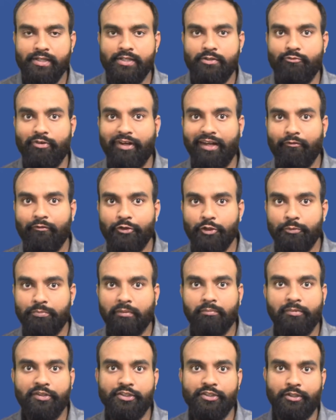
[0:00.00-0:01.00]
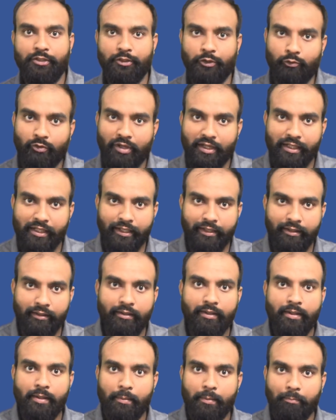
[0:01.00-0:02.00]
Whenever you publish a new
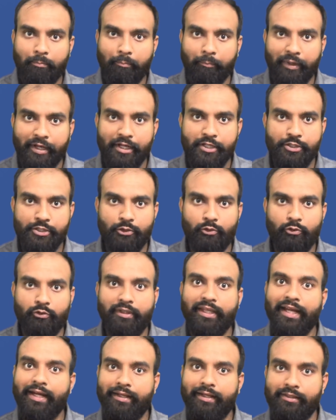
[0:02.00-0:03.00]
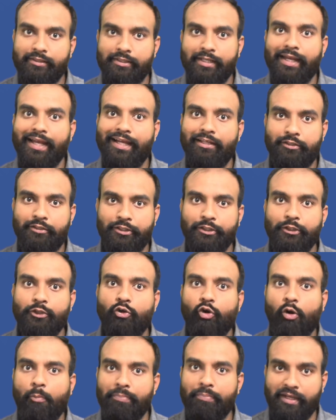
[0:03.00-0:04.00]
article, make sure that is
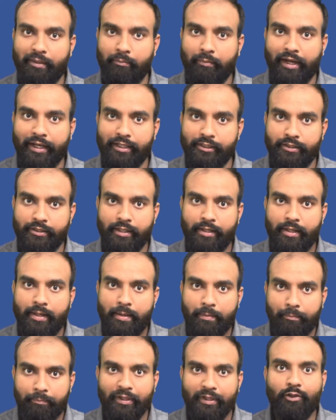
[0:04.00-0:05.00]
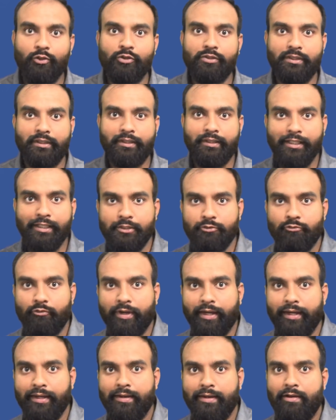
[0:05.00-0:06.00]
SEO optimized, because this
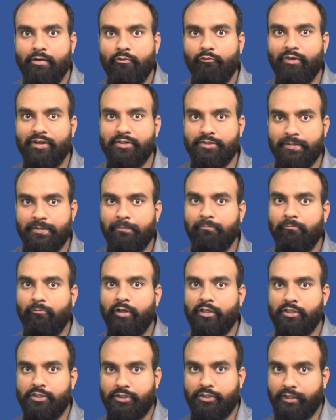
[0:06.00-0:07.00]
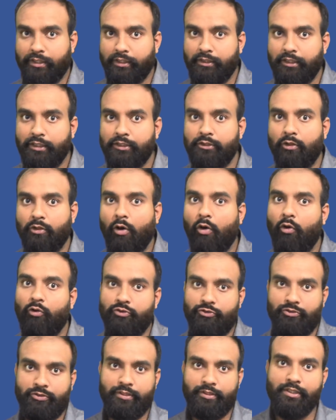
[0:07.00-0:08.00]
way when someone searches on
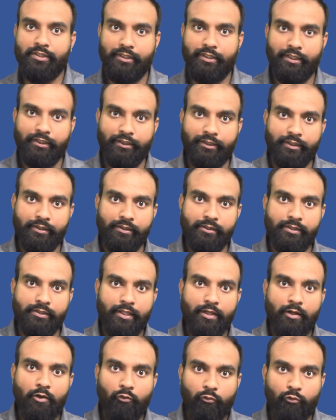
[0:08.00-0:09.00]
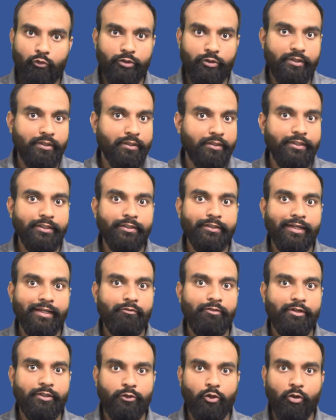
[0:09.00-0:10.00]
search engines for the
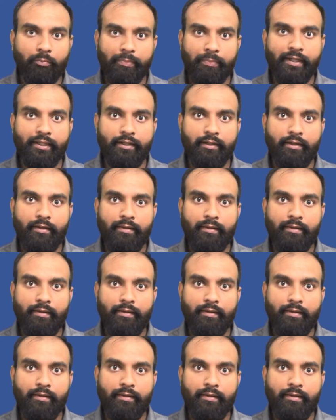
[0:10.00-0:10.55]
relevant topic,